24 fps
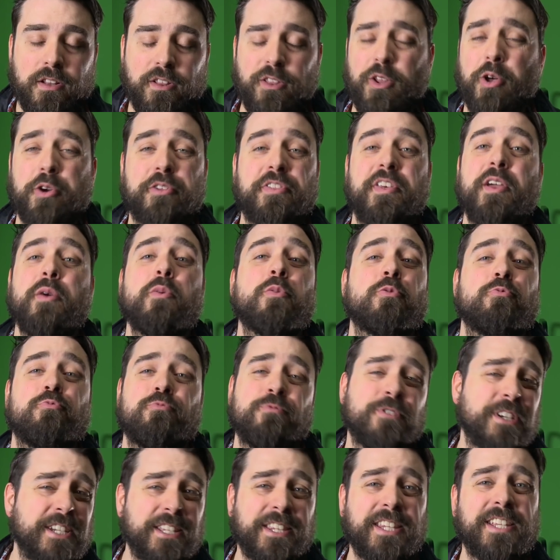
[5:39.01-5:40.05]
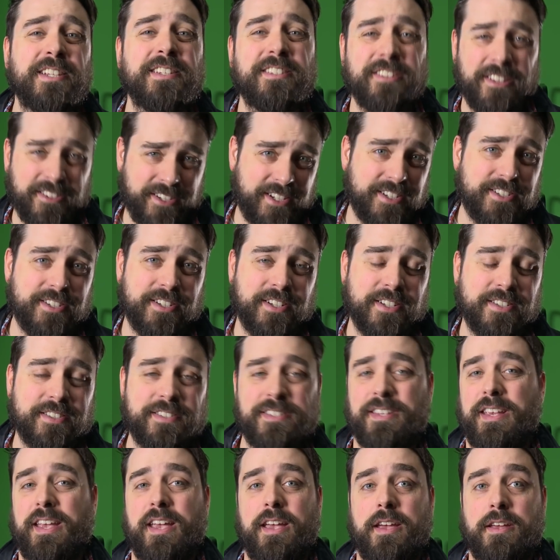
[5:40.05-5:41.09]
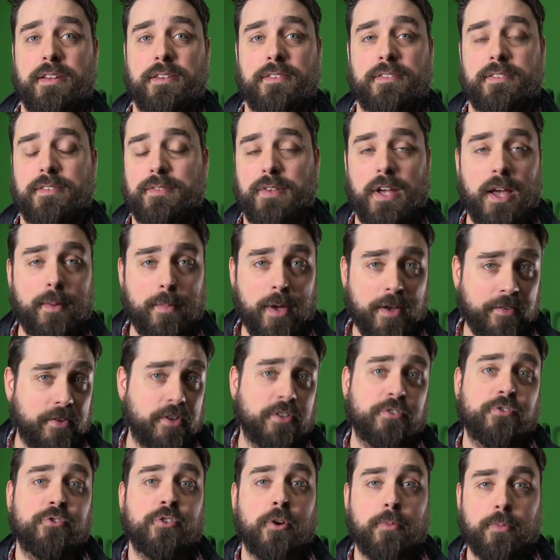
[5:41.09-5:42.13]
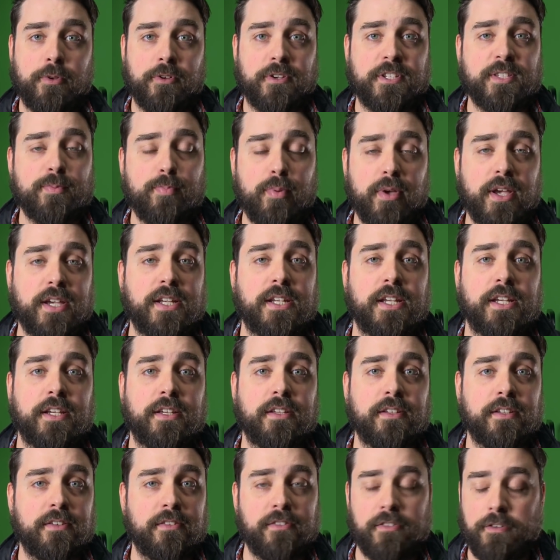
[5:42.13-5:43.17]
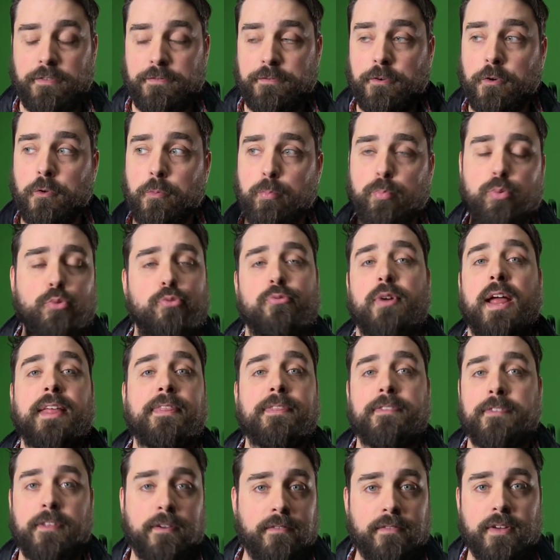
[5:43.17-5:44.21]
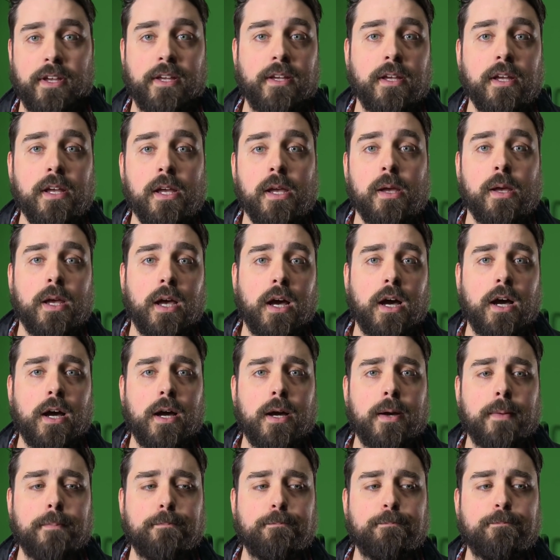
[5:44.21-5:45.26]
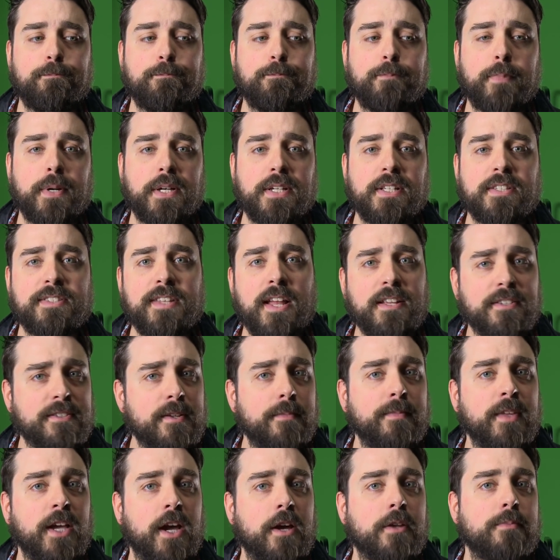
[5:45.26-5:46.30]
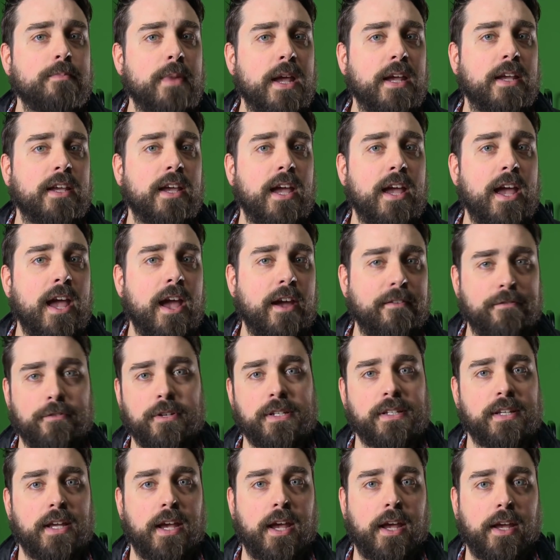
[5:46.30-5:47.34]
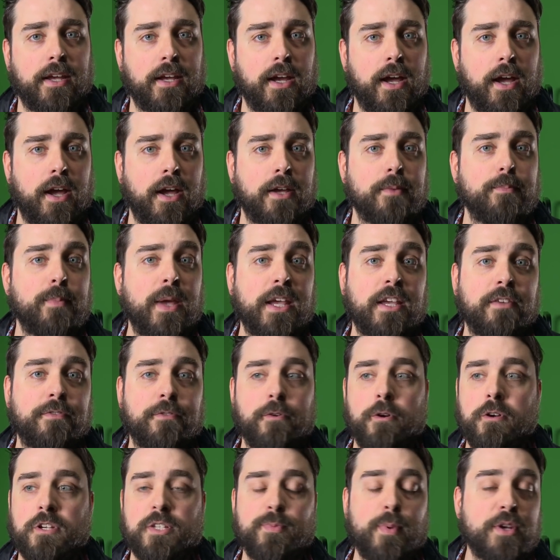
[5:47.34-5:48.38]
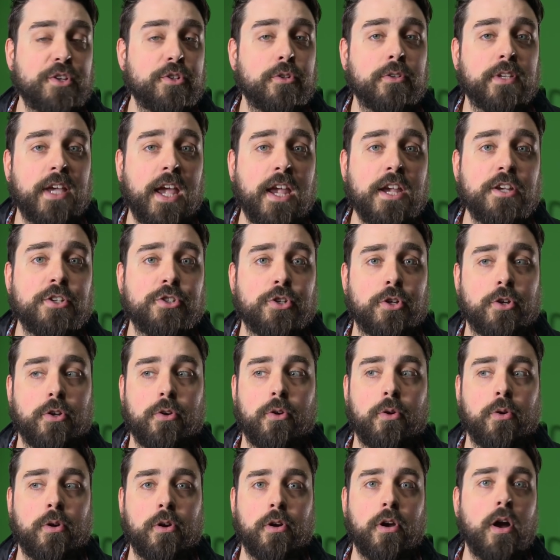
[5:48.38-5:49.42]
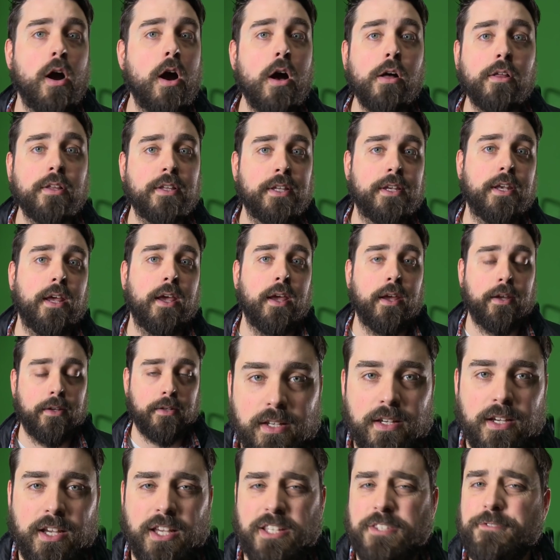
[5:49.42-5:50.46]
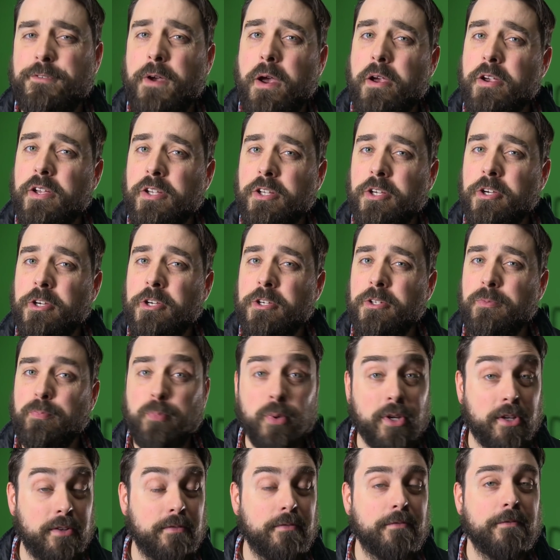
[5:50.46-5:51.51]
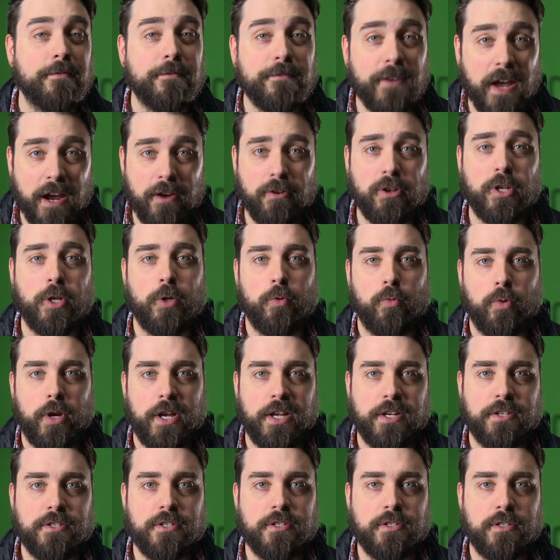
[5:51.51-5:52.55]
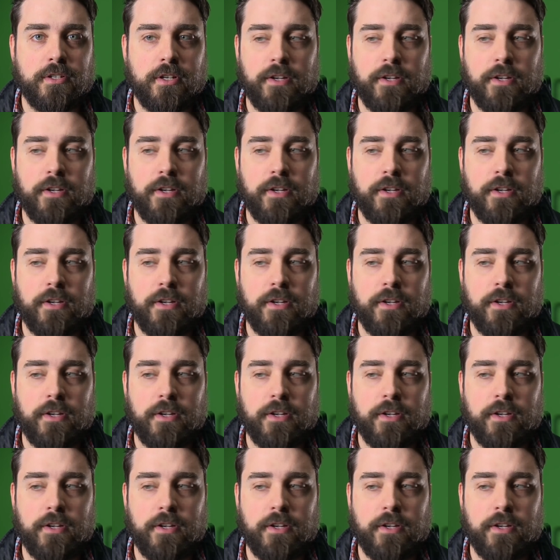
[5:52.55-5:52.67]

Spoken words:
Look, they were really delicious, and I'm having trouble explaining the full breadth of it. But it's not something I'd make every day. I'd make it for a special occasion or a holiday. It's very good, but very rich.